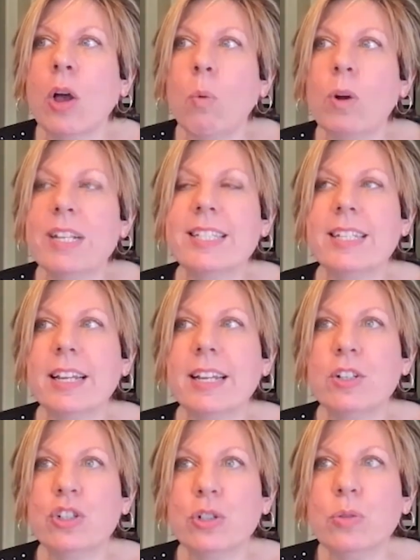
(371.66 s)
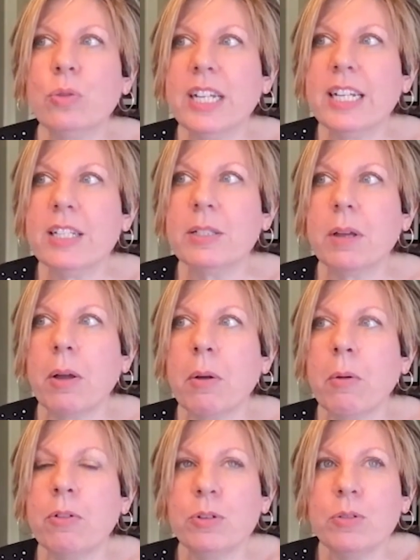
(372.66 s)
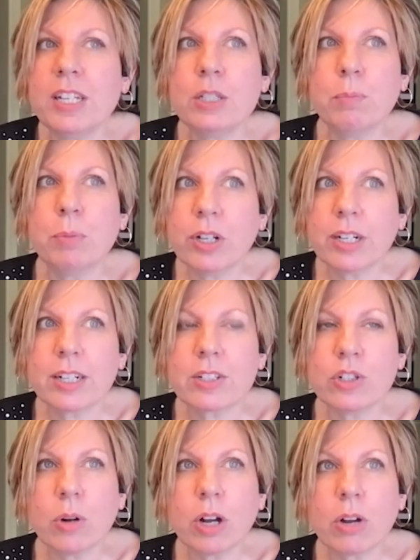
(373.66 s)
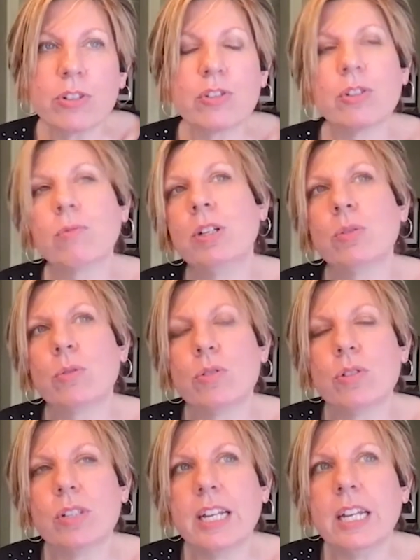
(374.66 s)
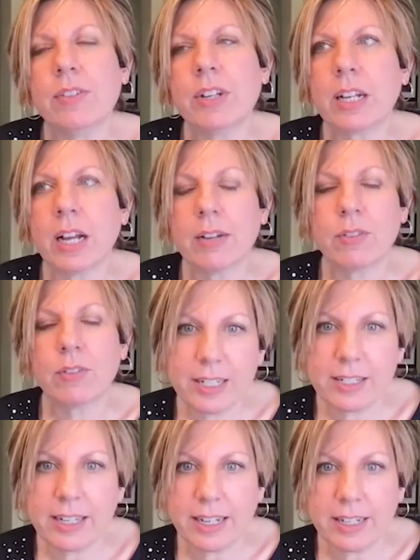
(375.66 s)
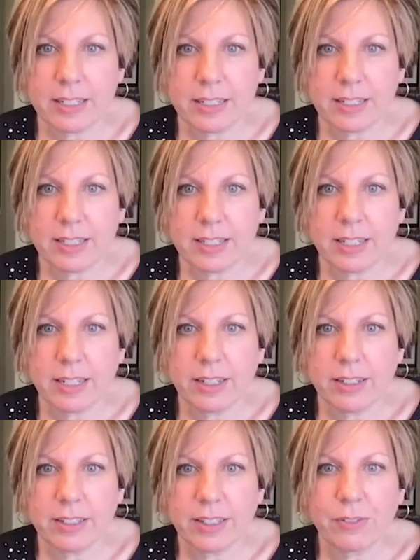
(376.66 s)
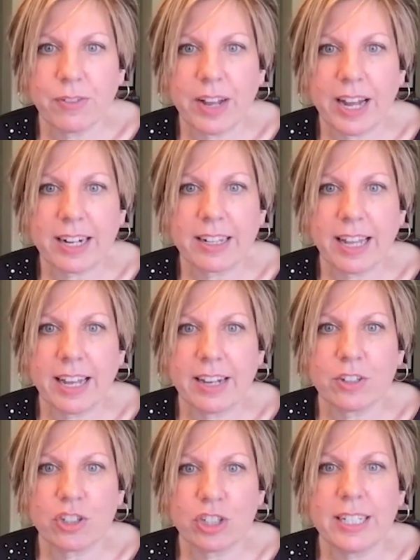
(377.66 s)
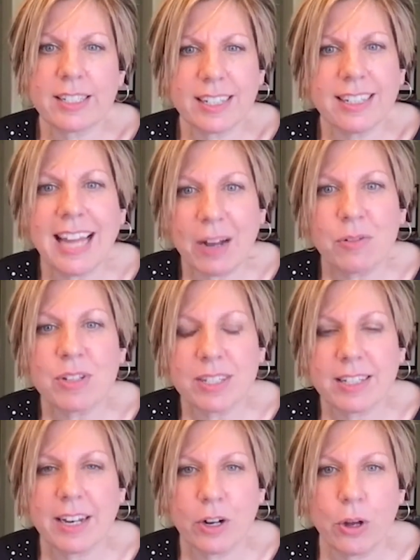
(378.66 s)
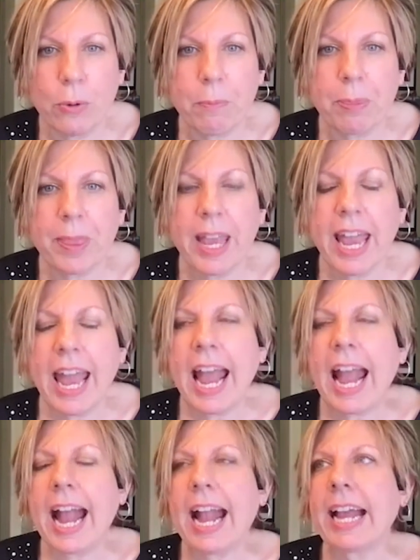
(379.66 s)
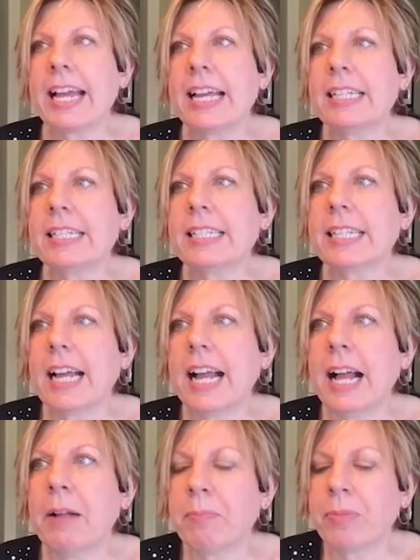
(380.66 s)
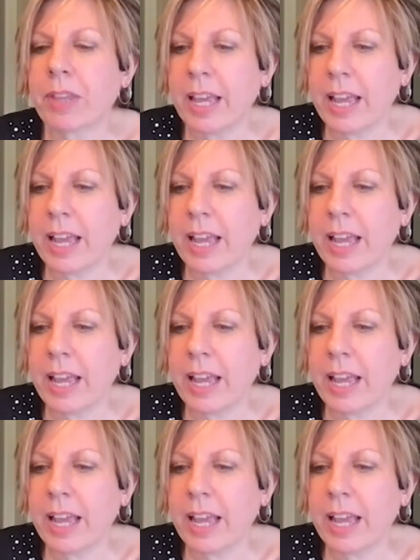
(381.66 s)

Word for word: was, do these do these books, do our Christian resources even cover the concept of consent? The fact that she is allowed to say no, and um,